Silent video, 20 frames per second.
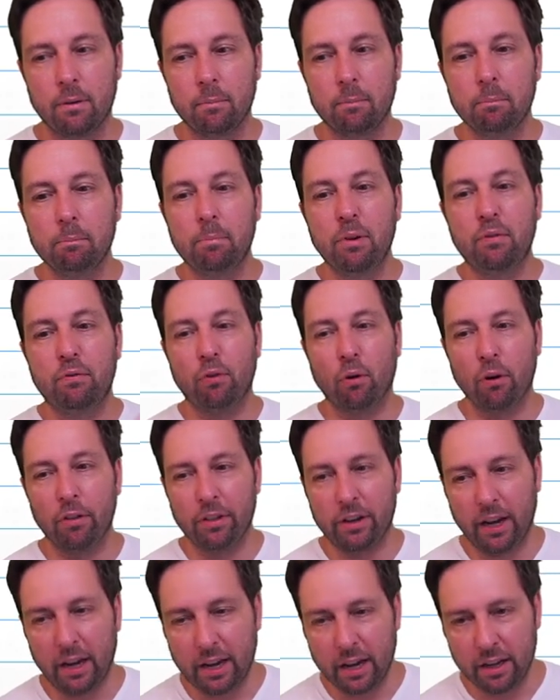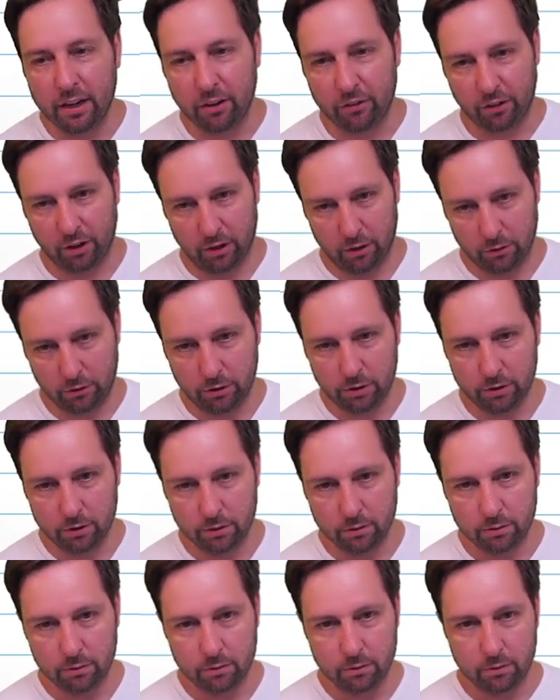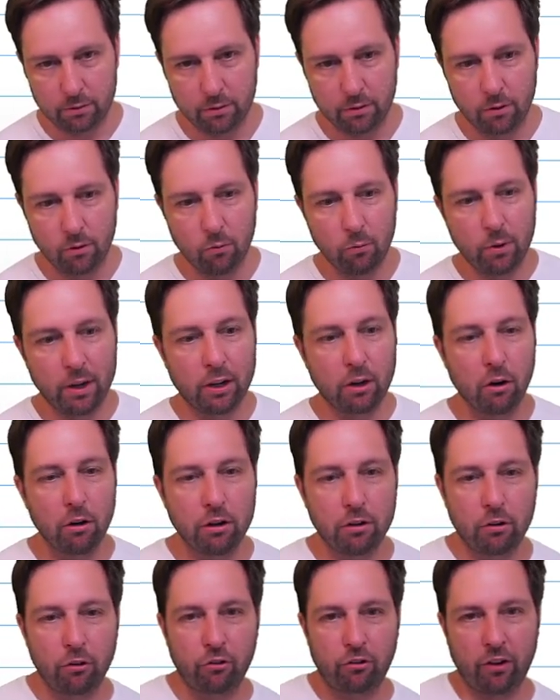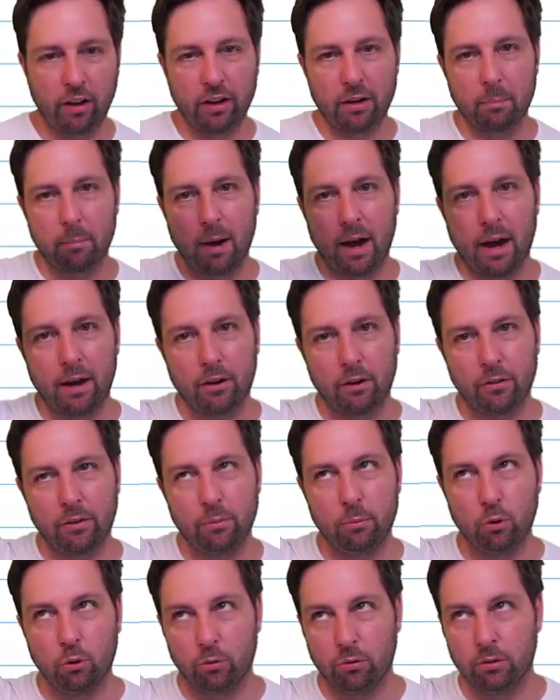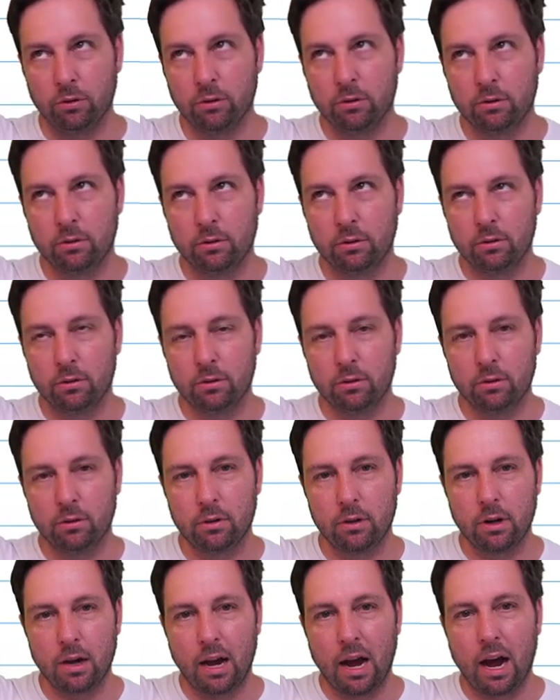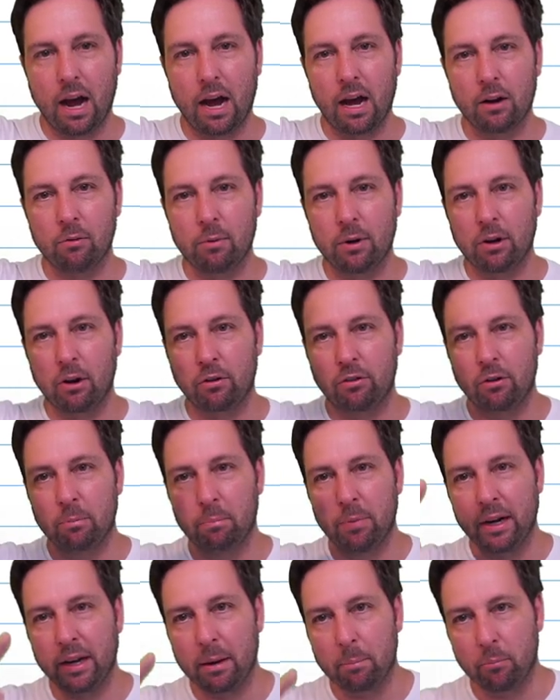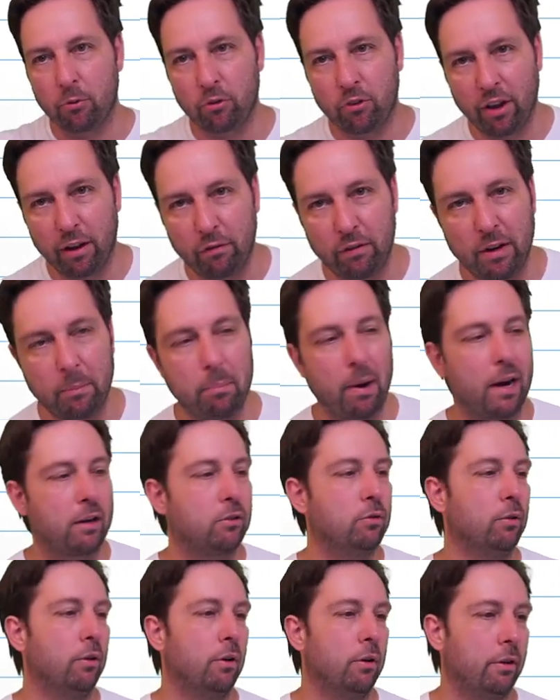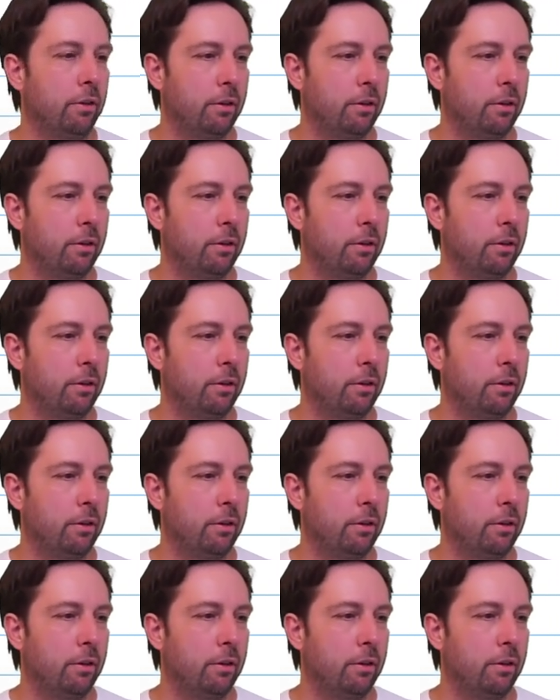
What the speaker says: before the decade is out, we're going to send a man on the moon and we're going to bring him safely back to Earth.